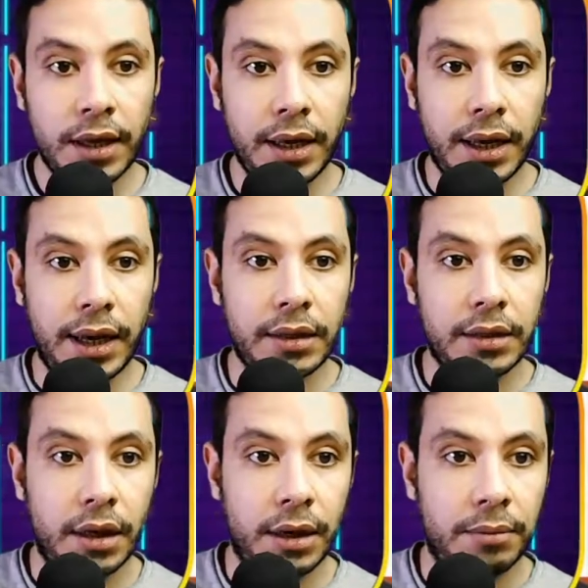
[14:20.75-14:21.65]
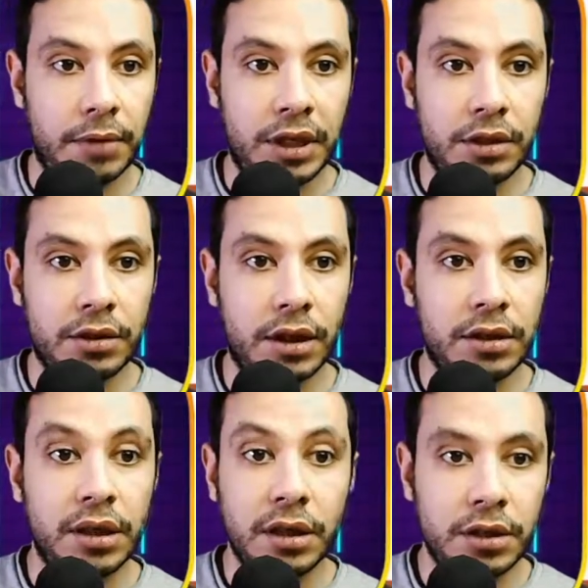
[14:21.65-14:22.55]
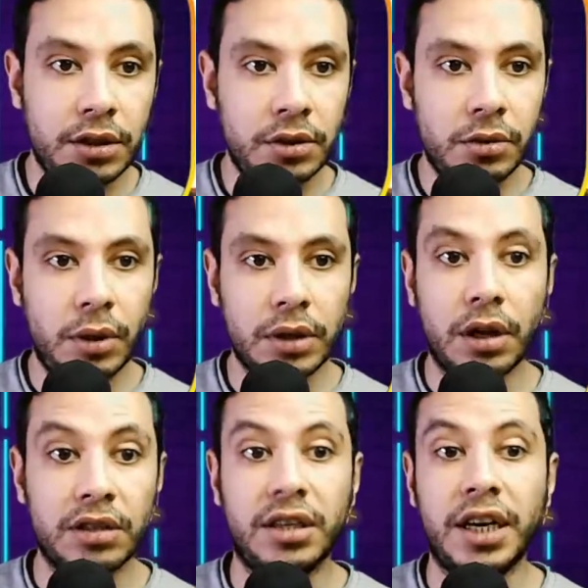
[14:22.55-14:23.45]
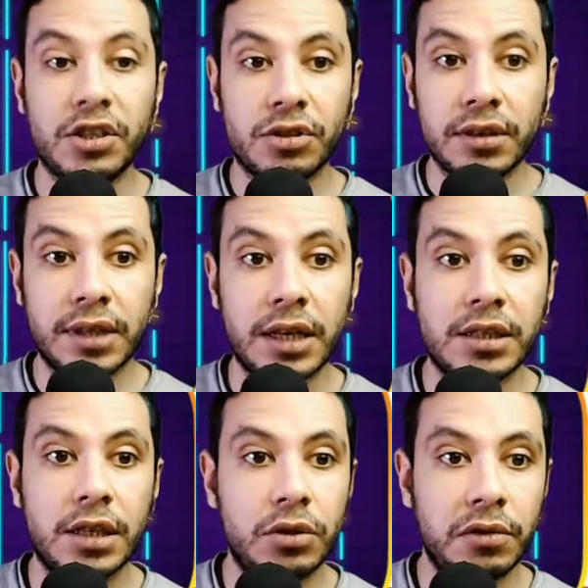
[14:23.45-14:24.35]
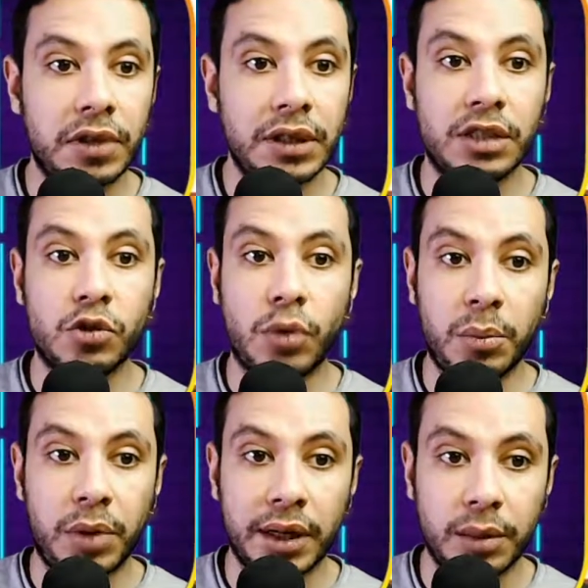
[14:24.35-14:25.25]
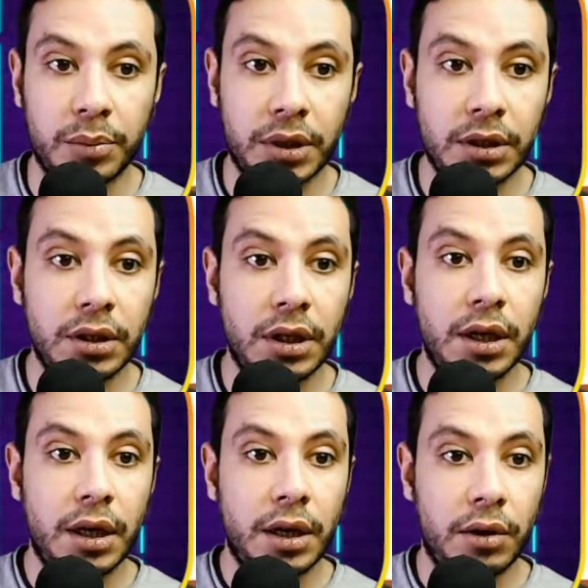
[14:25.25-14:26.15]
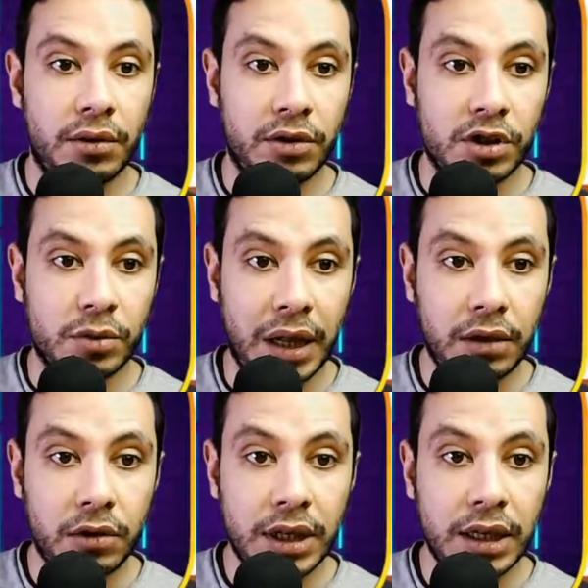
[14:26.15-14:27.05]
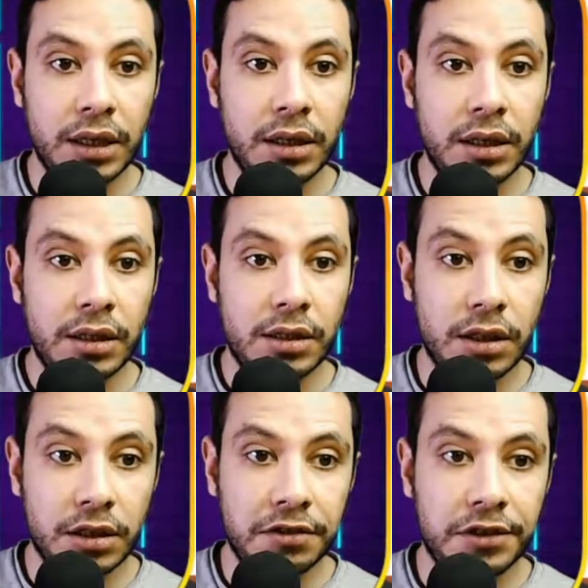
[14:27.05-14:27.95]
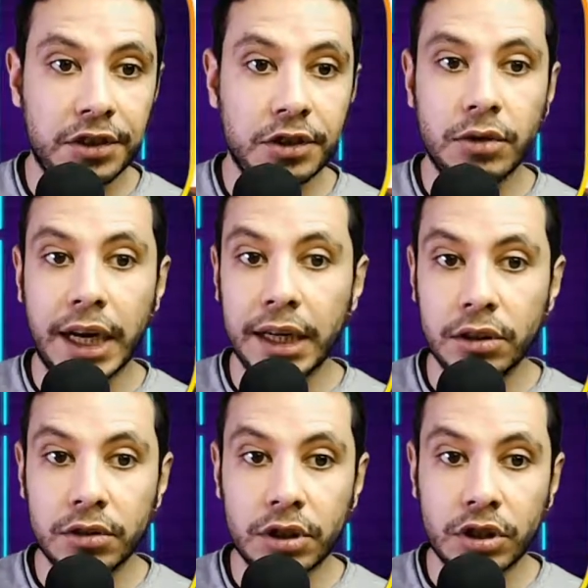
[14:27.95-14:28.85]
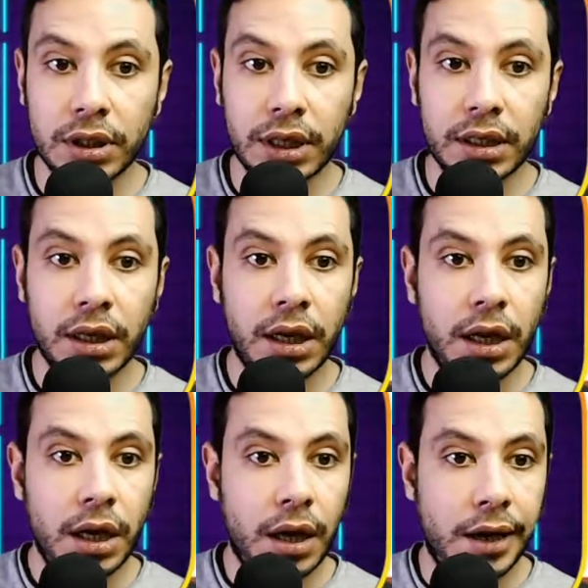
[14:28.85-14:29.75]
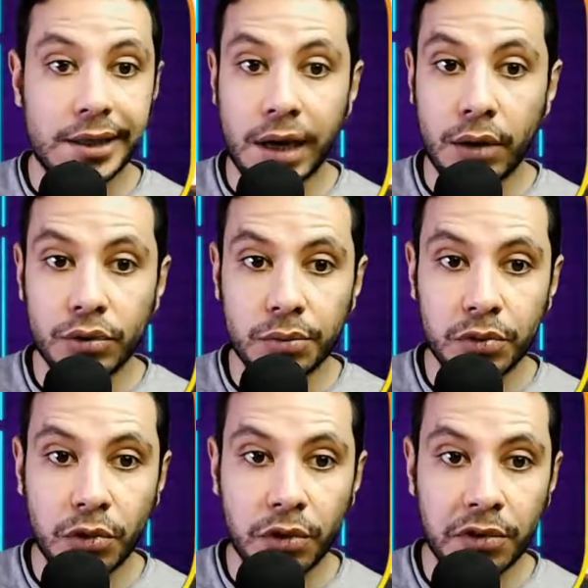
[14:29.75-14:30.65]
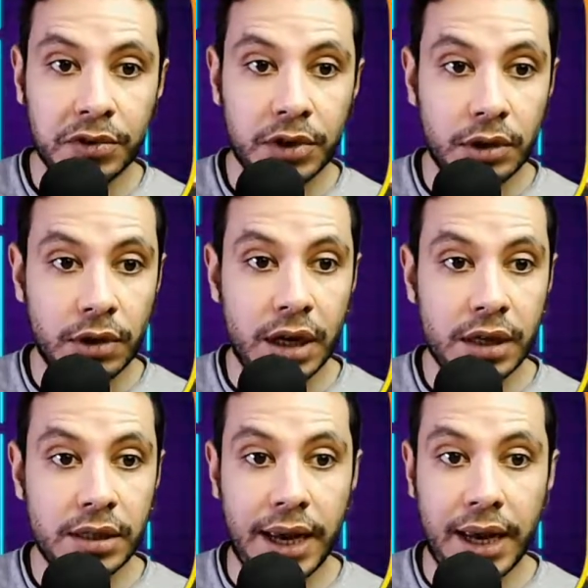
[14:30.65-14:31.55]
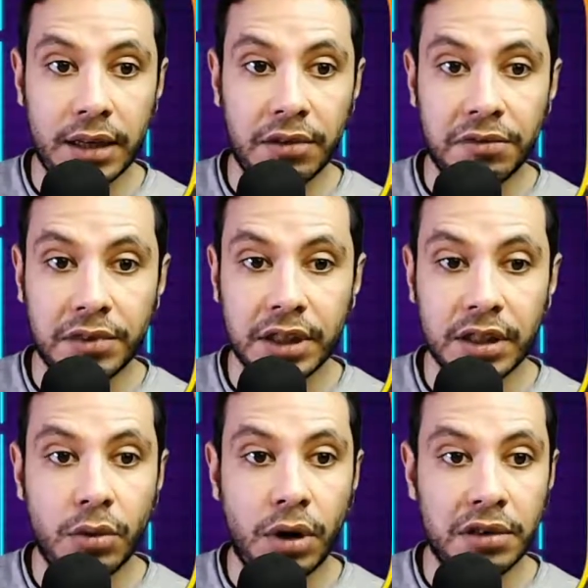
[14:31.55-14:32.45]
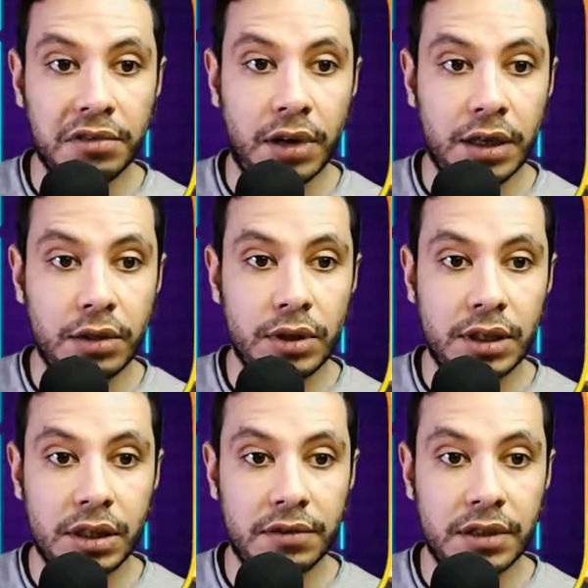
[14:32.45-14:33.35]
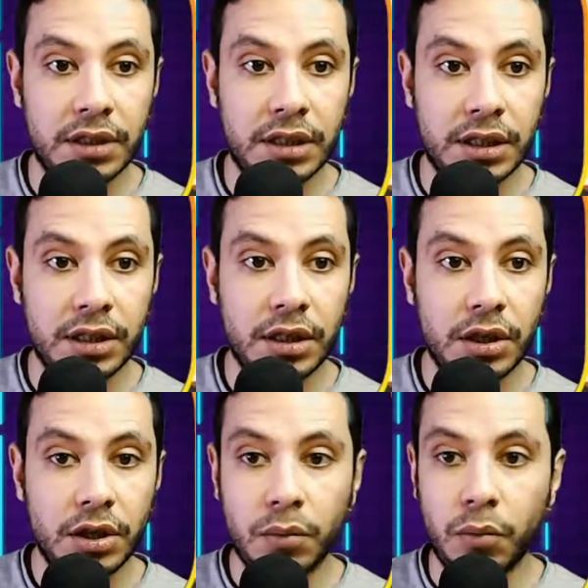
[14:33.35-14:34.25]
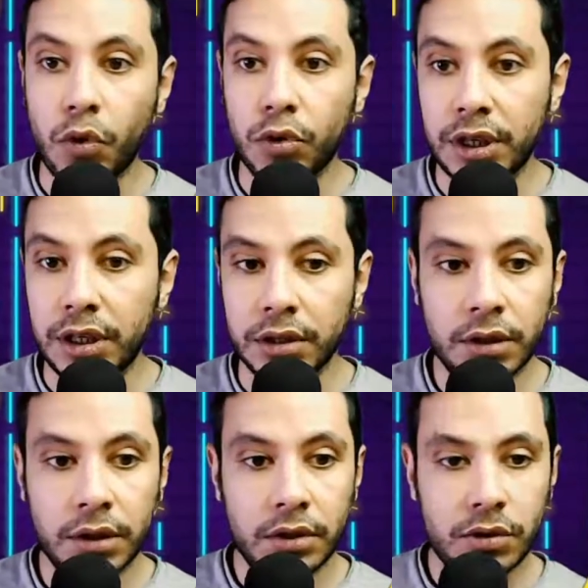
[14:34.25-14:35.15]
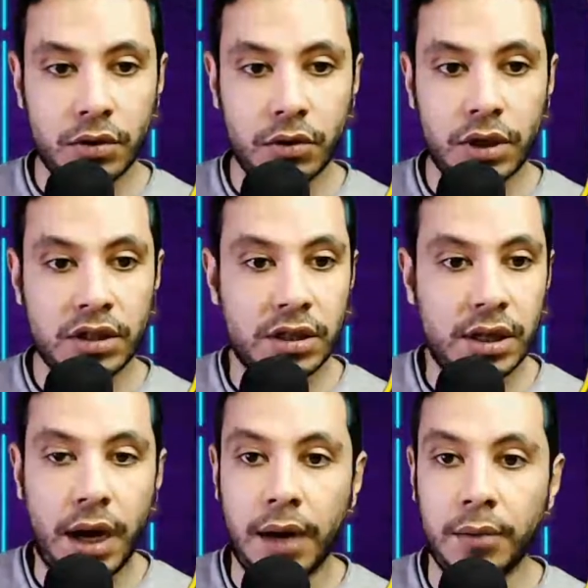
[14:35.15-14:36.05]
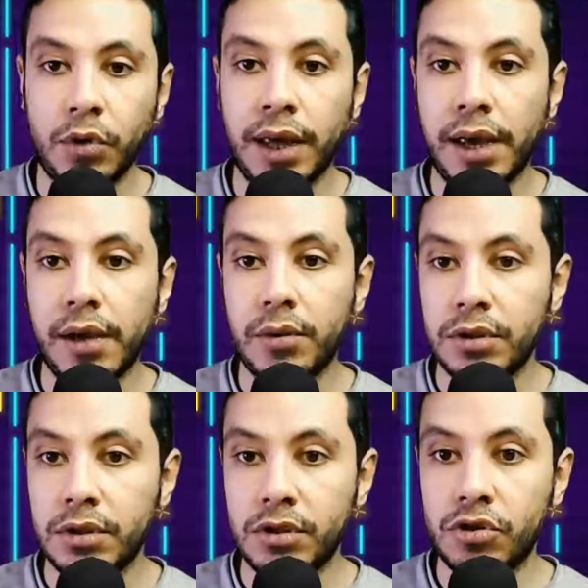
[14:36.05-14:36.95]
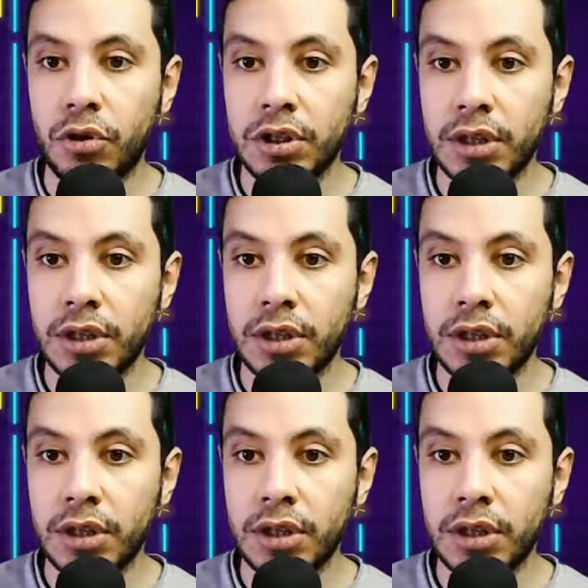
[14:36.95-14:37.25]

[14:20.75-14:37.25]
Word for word: And um, here they are telling you what are the extra things that you'll find. It's one bunk bed. There is balcony, city view, air conditioning, a soundproof terrace, and a free Wi-Fi. You can even see more here. So let's say I'm okay with this choice.